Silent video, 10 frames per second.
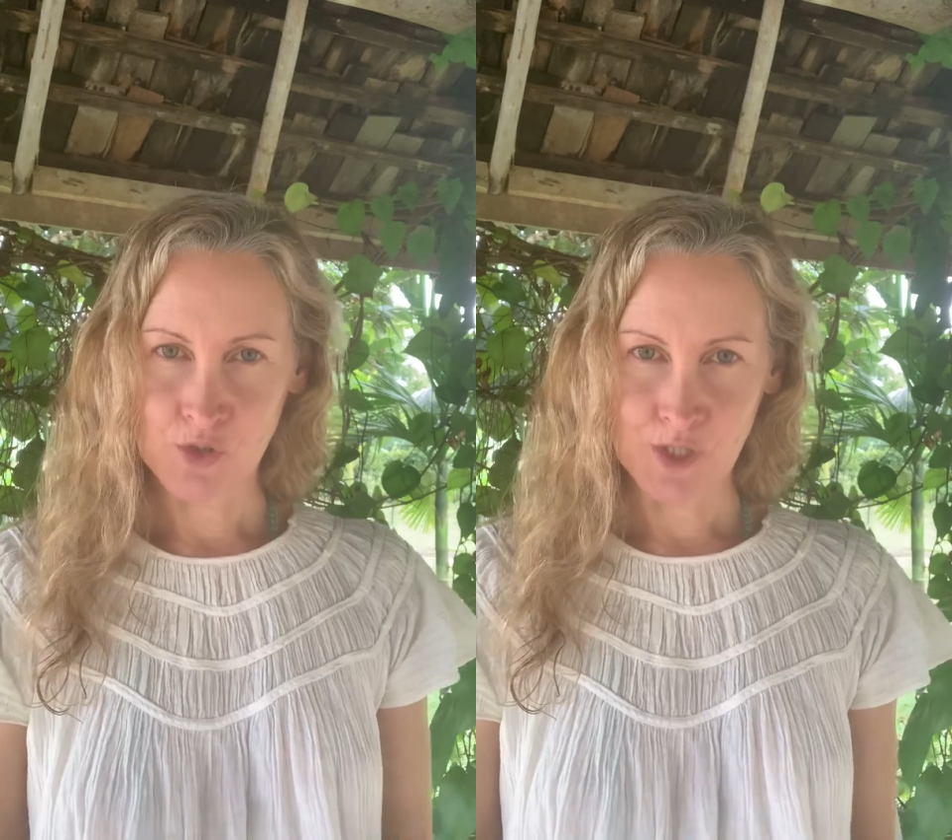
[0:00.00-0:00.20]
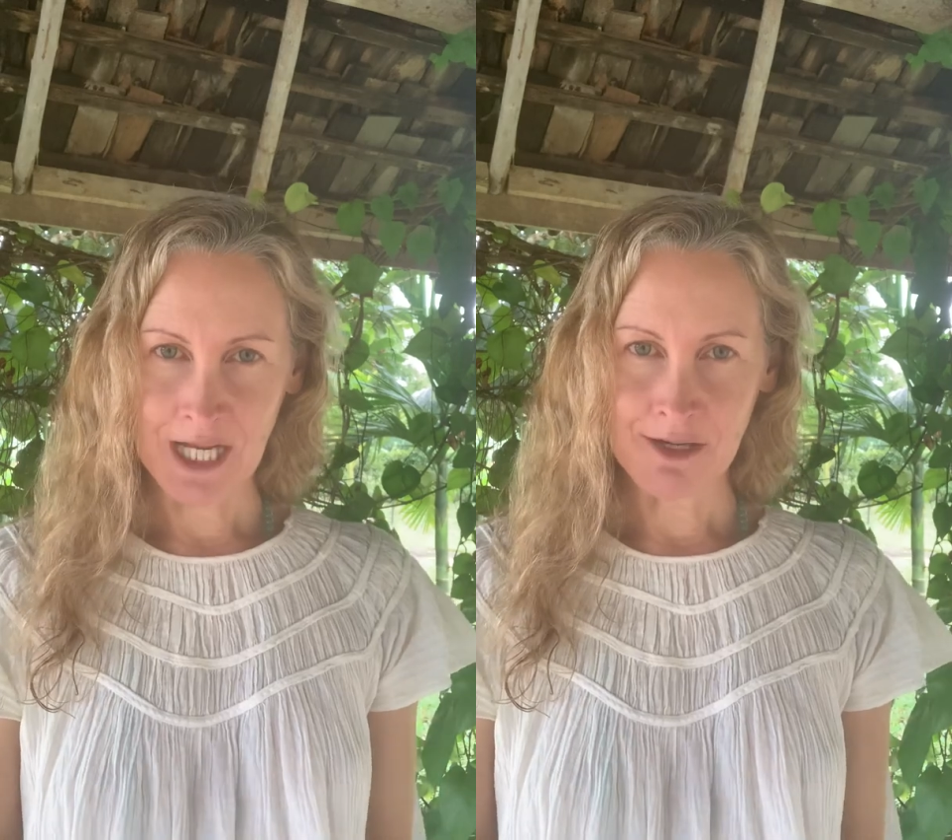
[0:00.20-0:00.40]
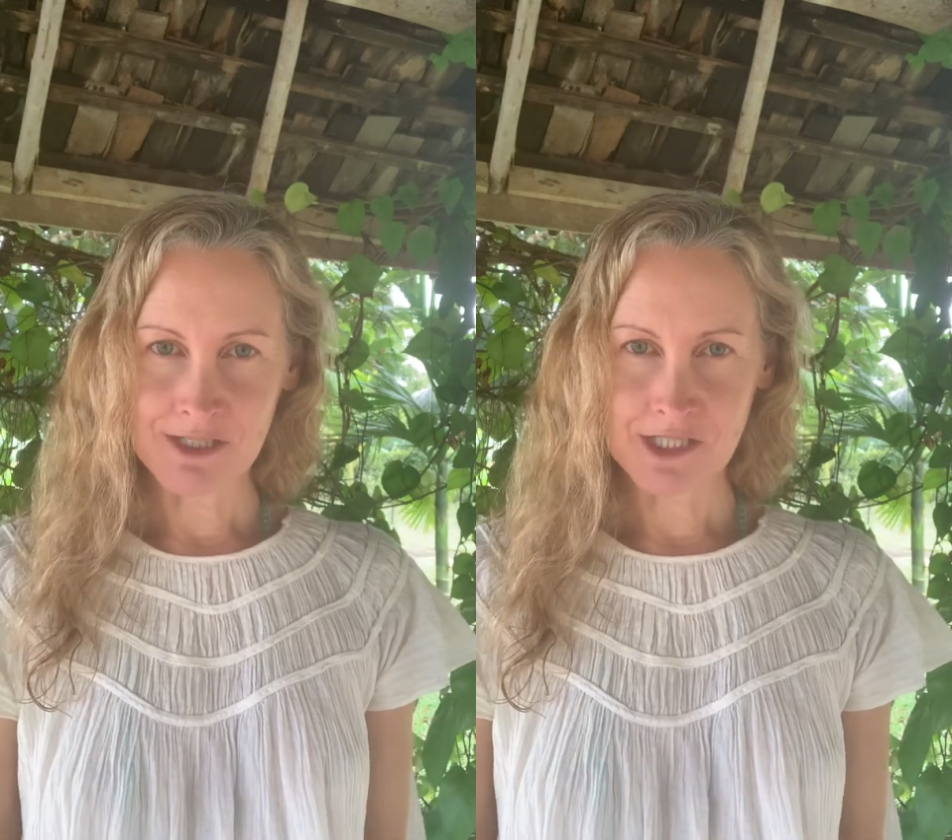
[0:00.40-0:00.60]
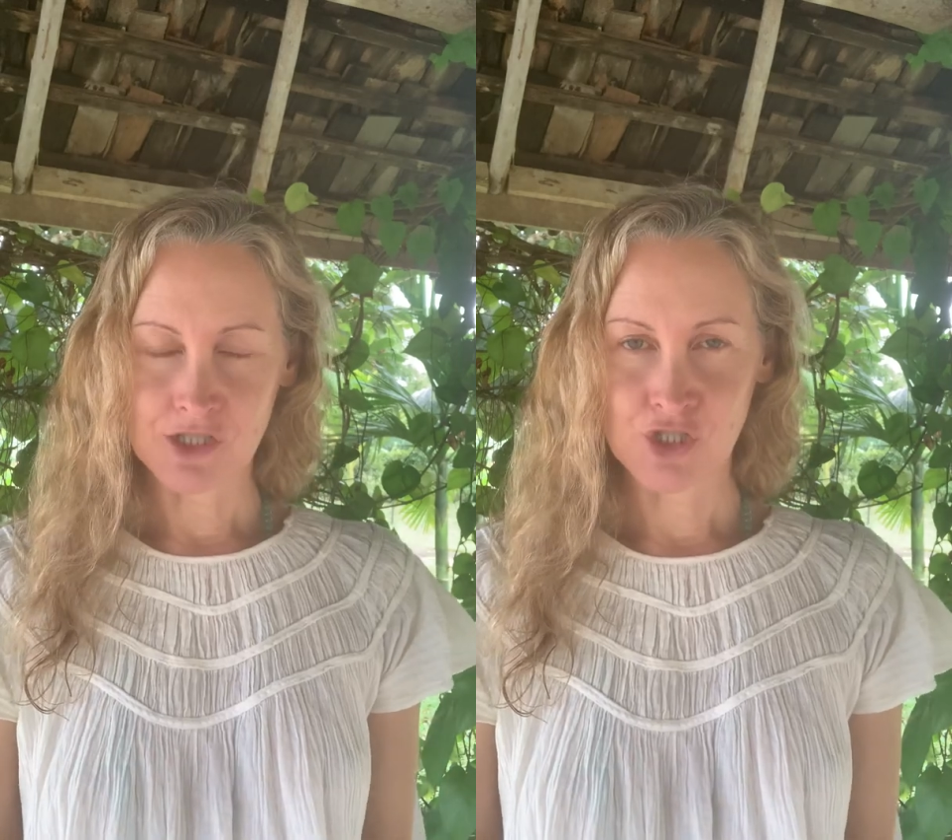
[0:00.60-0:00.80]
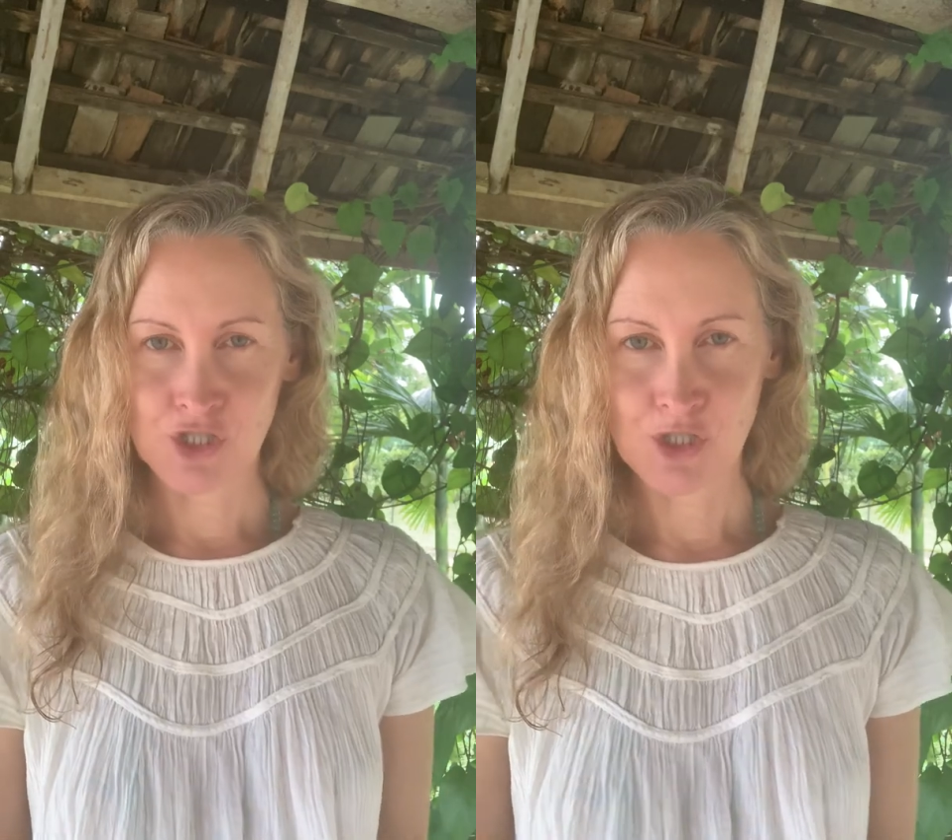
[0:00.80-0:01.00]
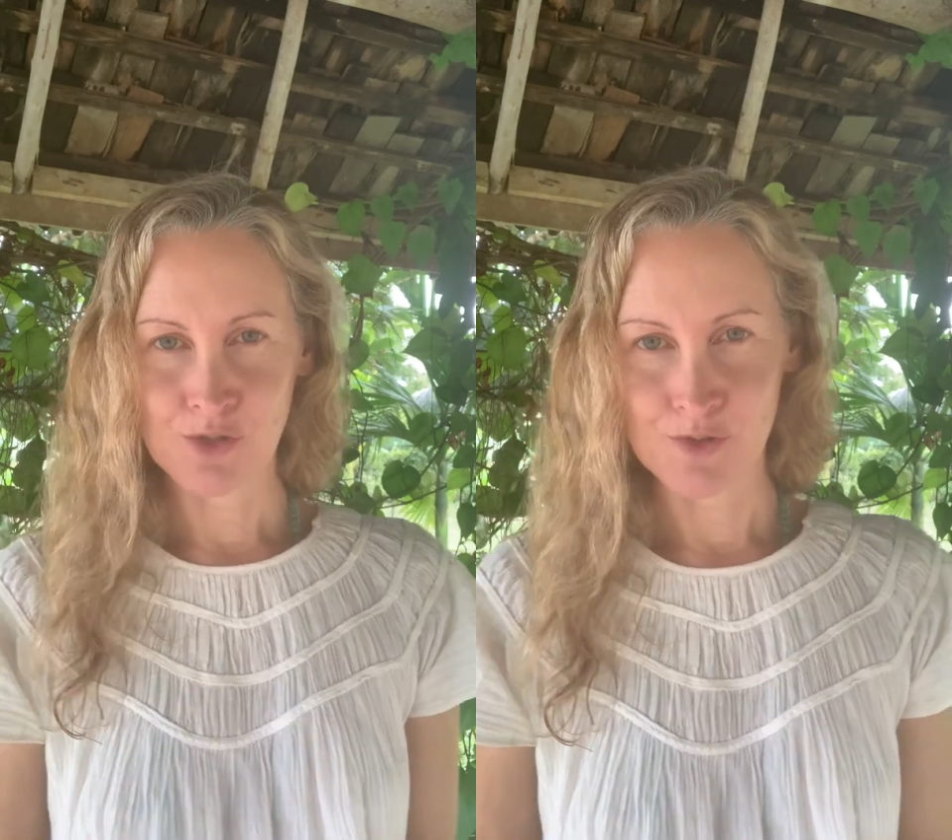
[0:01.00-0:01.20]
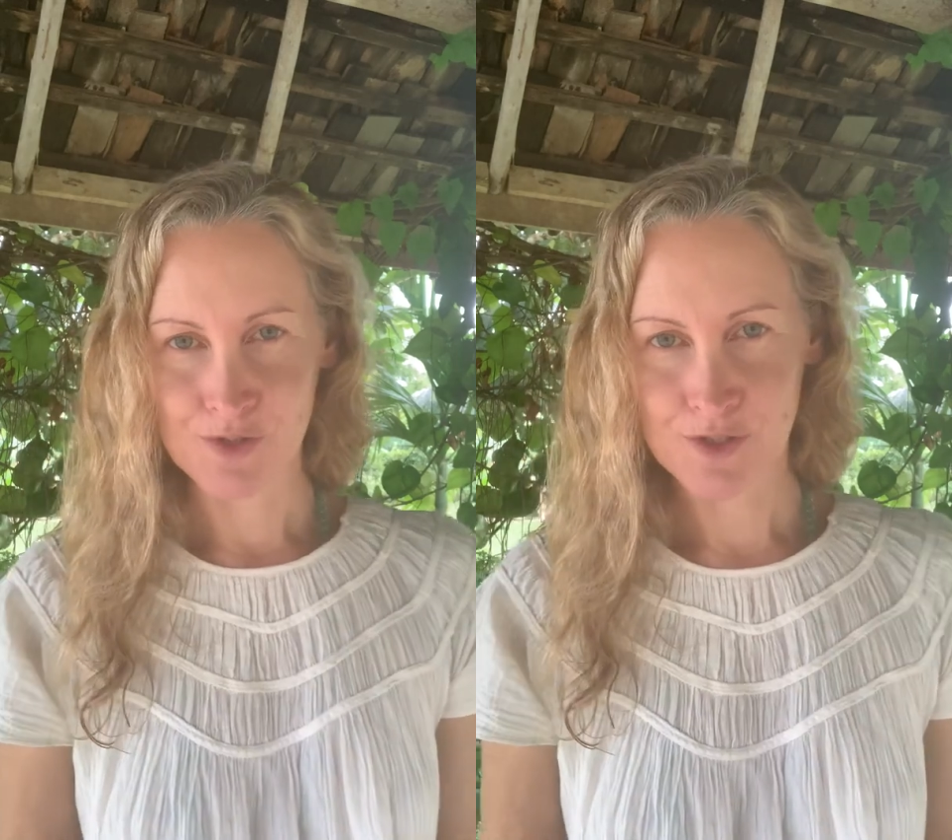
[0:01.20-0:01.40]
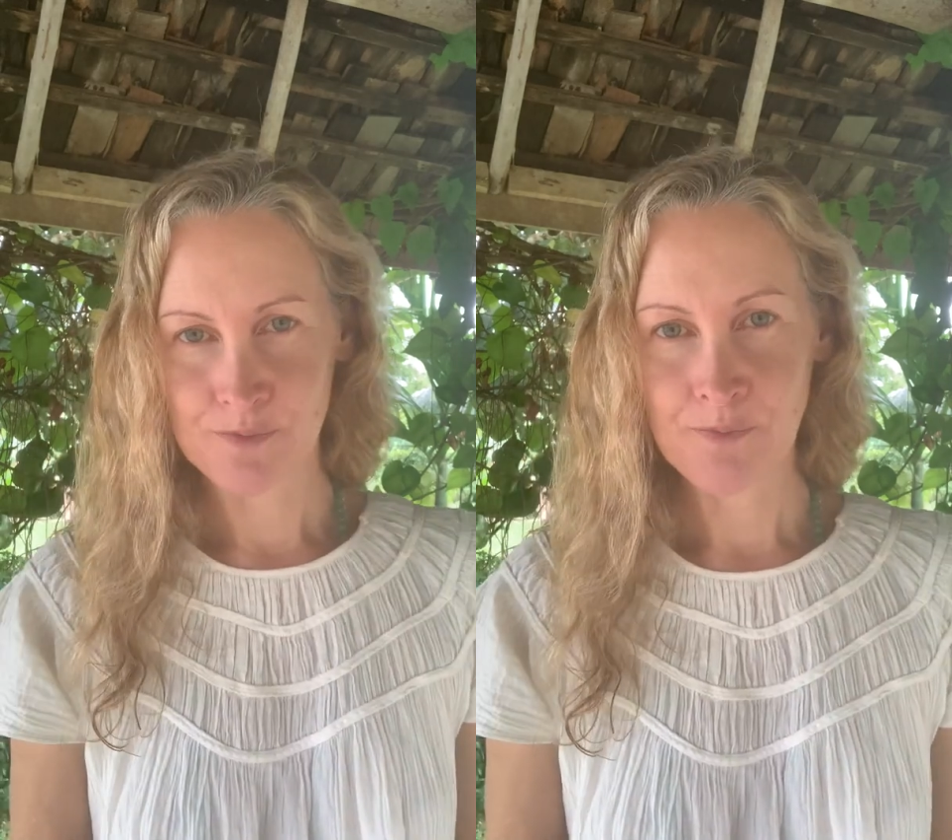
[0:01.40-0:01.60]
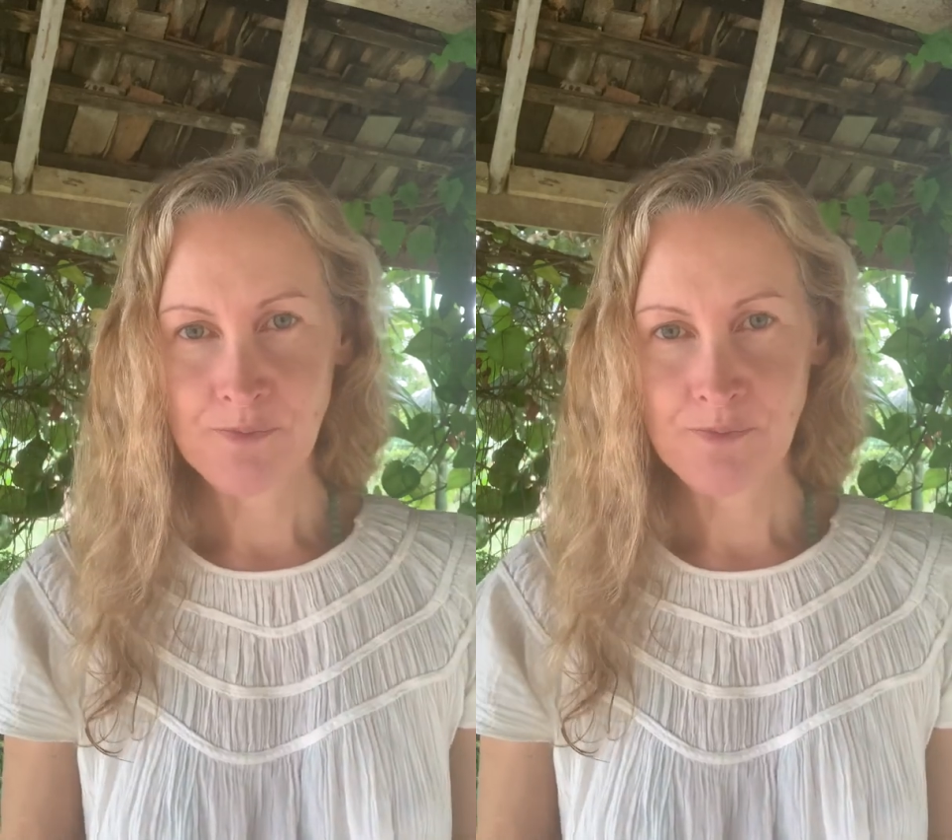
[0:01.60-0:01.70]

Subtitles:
your character's shoes